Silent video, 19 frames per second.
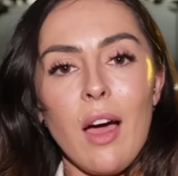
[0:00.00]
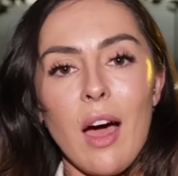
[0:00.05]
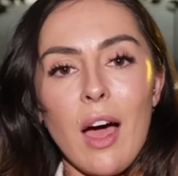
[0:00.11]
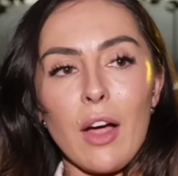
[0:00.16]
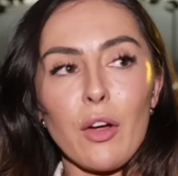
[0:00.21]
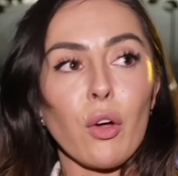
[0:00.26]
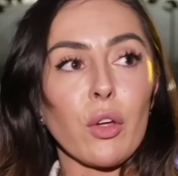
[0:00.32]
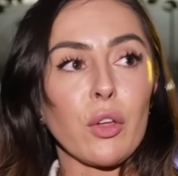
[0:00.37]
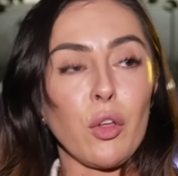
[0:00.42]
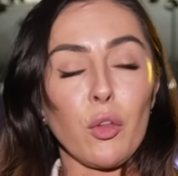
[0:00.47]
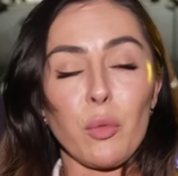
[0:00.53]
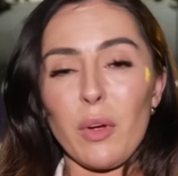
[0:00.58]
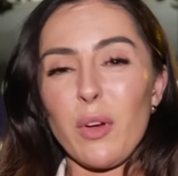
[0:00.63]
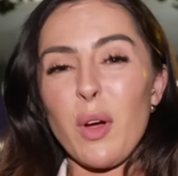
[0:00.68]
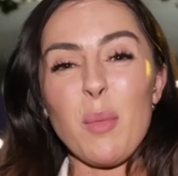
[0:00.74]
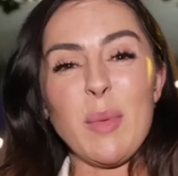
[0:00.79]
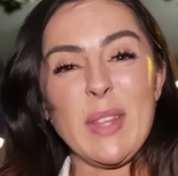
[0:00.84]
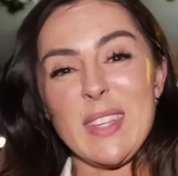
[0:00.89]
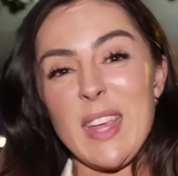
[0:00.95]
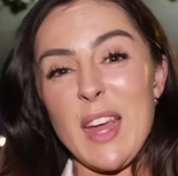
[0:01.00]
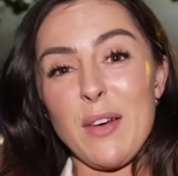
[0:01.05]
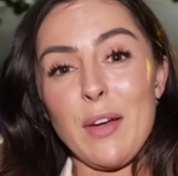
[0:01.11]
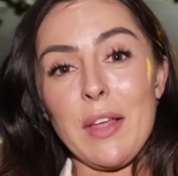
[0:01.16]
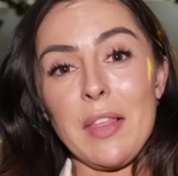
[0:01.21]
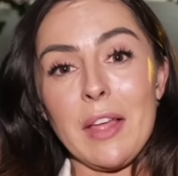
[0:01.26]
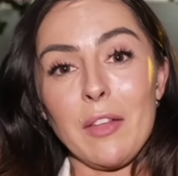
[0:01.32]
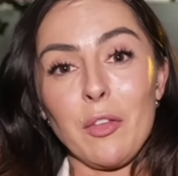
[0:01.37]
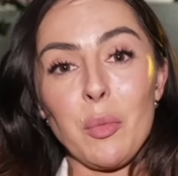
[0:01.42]
I got goosebumps. I got a bit teary
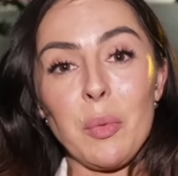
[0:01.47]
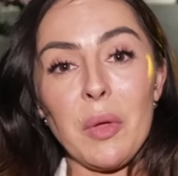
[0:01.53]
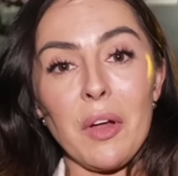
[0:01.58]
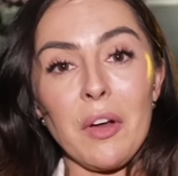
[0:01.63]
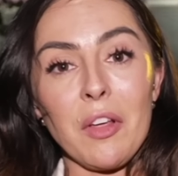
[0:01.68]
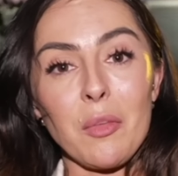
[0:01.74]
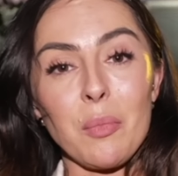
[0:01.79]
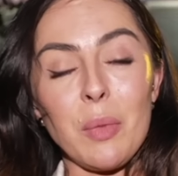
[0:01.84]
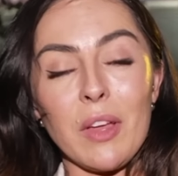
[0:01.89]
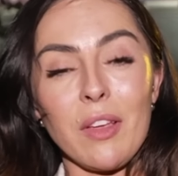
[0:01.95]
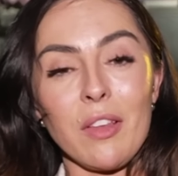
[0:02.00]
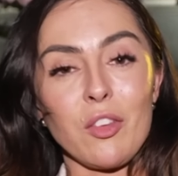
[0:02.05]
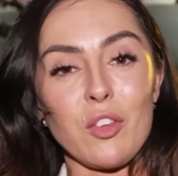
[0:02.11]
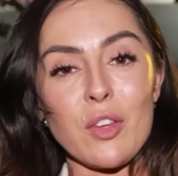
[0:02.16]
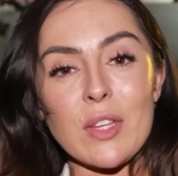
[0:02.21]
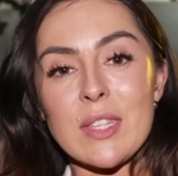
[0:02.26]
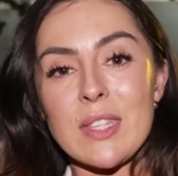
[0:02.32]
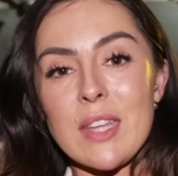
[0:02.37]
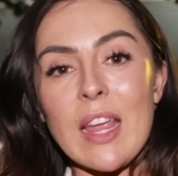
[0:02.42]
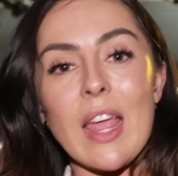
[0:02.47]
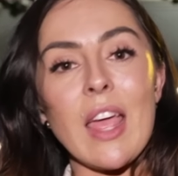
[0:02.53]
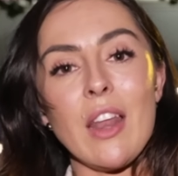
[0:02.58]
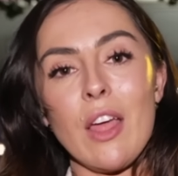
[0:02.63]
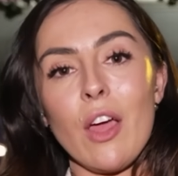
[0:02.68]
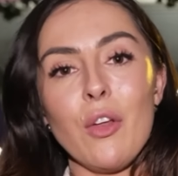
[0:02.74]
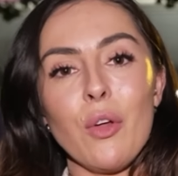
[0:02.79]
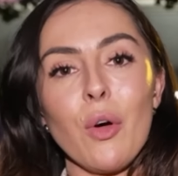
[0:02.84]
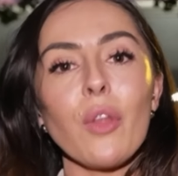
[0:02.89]
at the end, to be honest, because just seeing
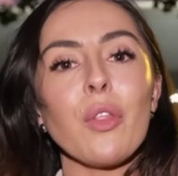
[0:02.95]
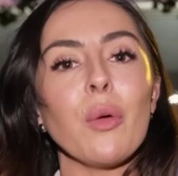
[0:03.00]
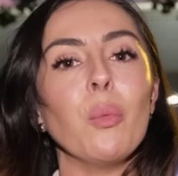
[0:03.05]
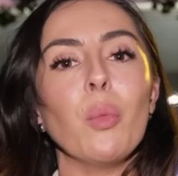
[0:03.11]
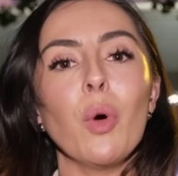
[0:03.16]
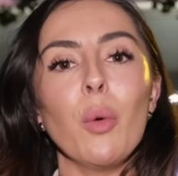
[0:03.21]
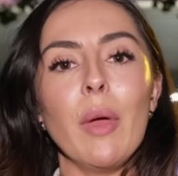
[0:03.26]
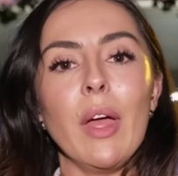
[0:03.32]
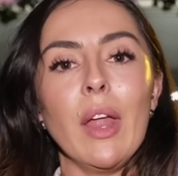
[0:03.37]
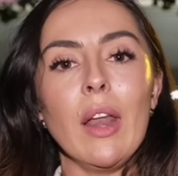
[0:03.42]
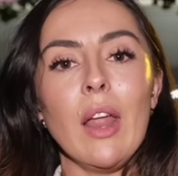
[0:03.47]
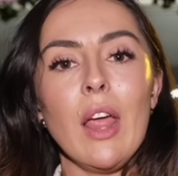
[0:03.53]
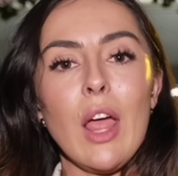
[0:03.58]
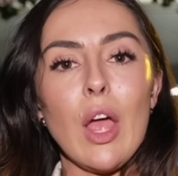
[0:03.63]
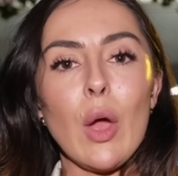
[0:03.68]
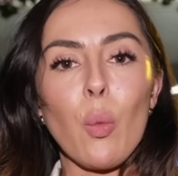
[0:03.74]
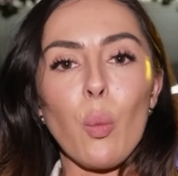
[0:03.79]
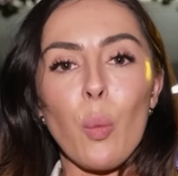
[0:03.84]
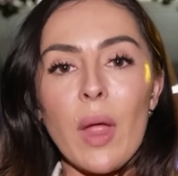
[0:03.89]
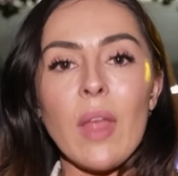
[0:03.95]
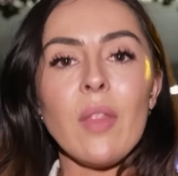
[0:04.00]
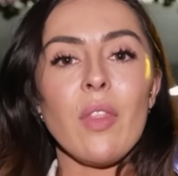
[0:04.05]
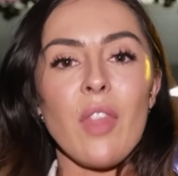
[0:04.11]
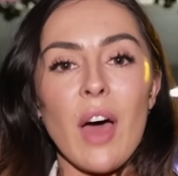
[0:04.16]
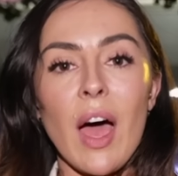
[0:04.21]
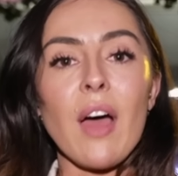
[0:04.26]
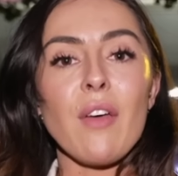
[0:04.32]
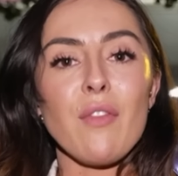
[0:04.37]
a Northern woman
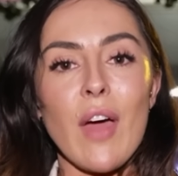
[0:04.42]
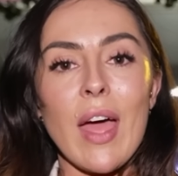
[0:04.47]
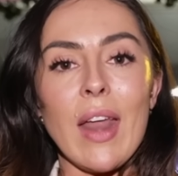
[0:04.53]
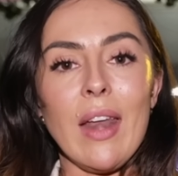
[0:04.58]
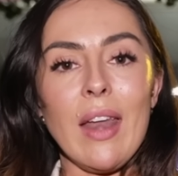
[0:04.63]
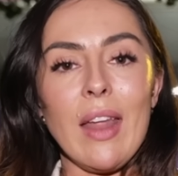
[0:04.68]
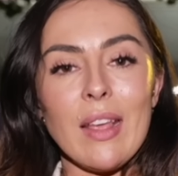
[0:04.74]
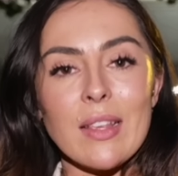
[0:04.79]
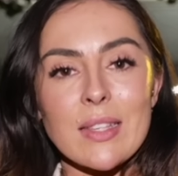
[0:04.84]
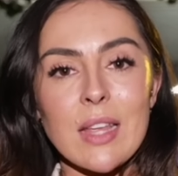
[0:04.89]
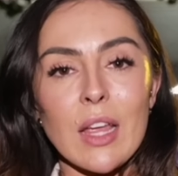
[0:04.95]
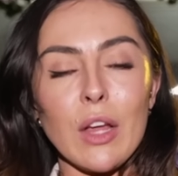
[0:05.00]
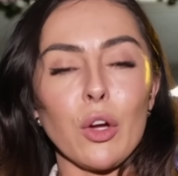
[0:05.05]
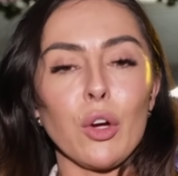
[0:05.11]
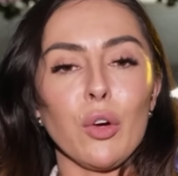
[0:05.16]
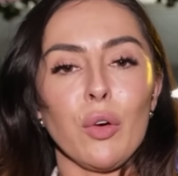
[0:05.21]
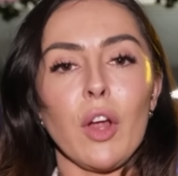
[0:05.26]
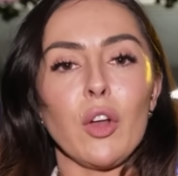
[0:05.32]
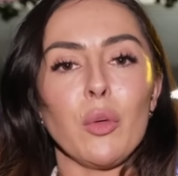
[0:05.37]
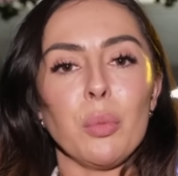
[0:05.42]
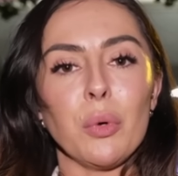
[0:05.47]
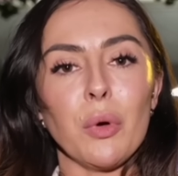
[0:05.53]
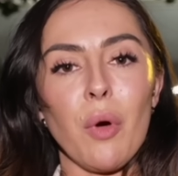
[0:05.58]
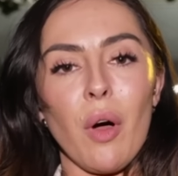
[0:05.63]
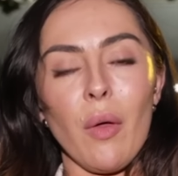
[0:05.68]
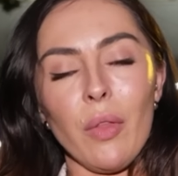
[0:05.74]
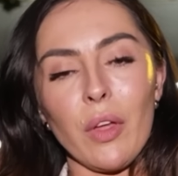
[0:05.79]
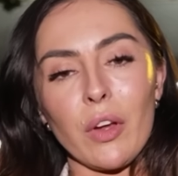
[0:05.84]
win that event is
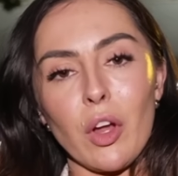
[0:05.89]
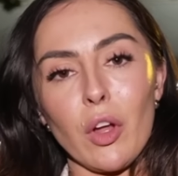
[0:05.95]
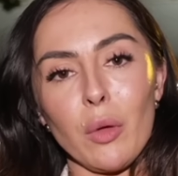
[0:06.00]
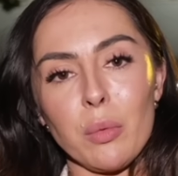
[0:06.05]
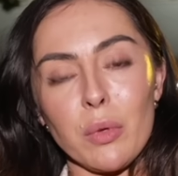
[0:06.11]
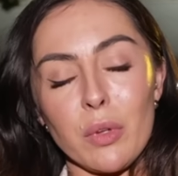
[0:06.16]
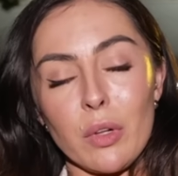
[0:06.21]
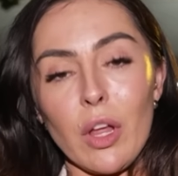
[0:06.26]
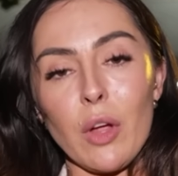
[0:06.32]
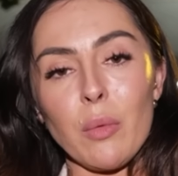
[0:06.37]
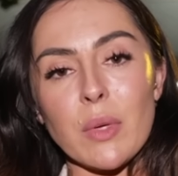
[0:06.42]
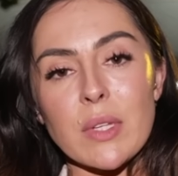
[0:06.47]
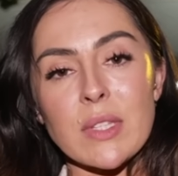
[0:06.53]
incredible on the global